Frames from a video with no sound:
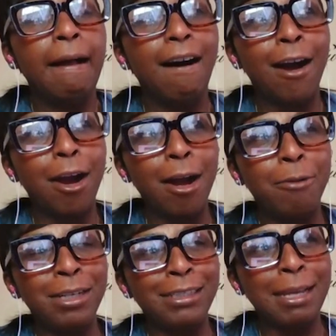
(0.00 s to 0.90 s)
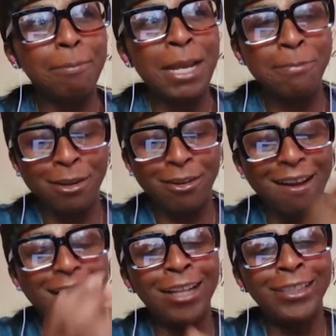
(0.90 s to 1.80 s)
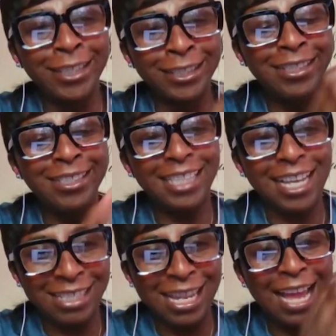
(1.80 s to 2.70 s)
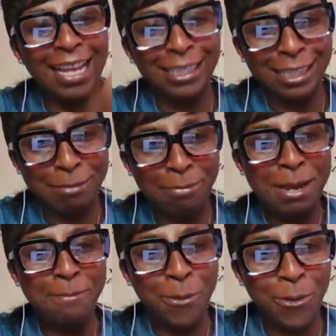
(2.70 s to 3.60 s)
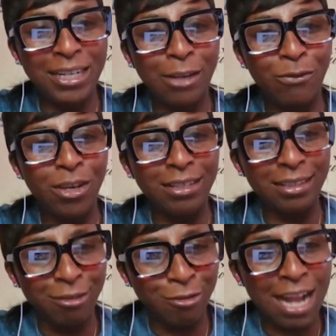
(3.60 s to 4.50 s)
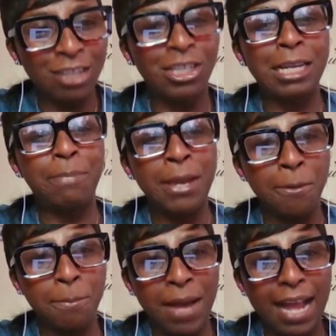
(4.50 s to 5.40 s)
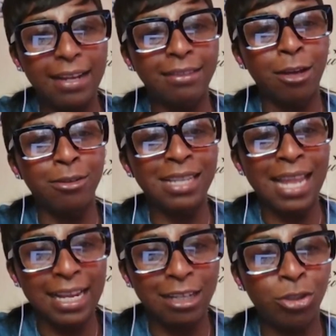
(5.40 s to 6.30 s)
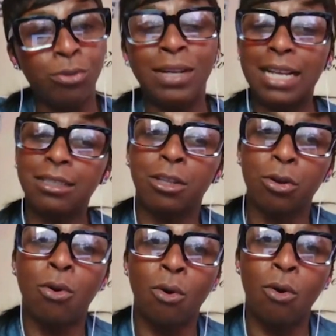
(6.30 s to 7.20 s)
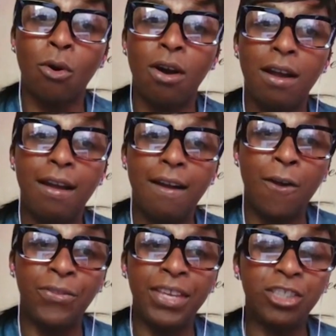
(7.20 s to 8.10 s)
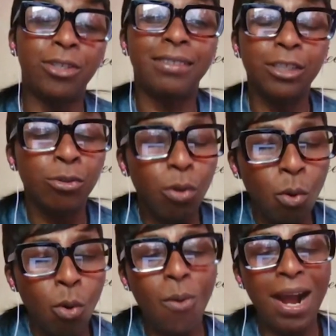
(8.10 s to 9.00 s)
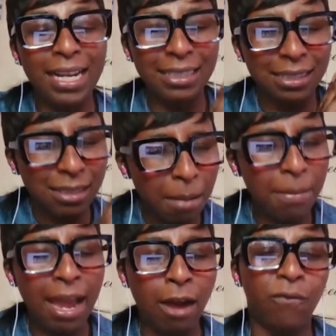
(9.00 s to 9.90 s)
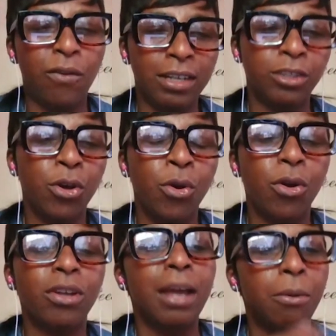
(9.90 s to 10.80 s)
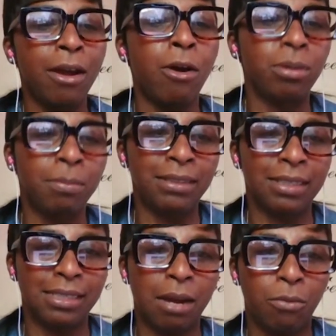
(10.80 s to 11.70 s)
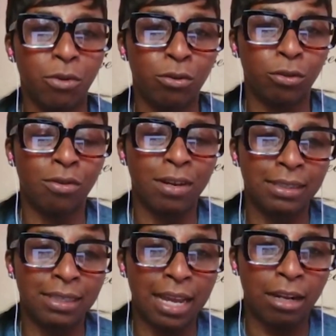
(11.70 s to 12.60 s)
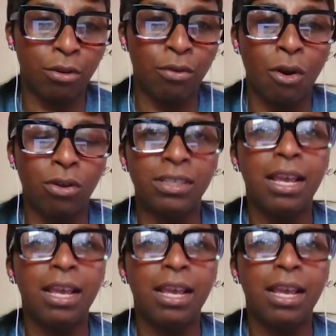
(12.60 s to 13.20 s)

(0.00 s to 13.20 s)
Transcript: I always think people are like onions. There's layers to people. And if you can gradually peel back those layers, you'll get to the core of the issue, and that you'll always somehow find a hook that will help them understand what you're trying to get across.